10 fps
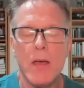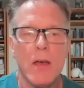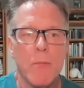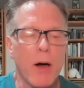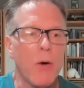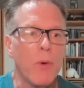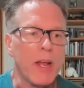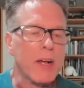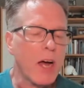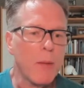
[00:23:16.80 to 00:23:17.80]
But when
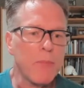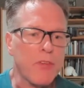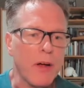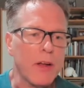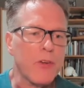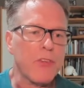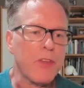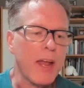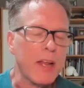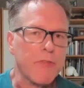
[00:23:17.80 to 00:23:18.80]
it comes to
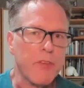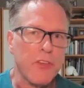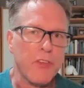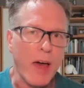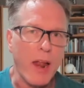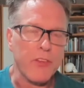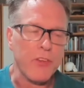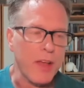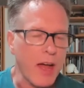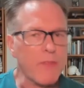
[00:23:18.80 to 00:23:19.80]
understanding
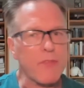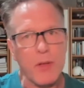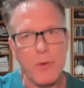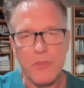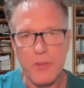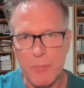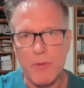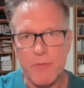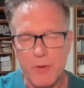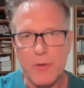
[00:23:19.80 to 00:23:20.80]
physiology, you have to go
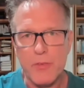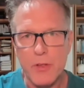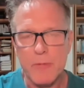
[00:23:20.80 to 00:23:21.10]
simple first.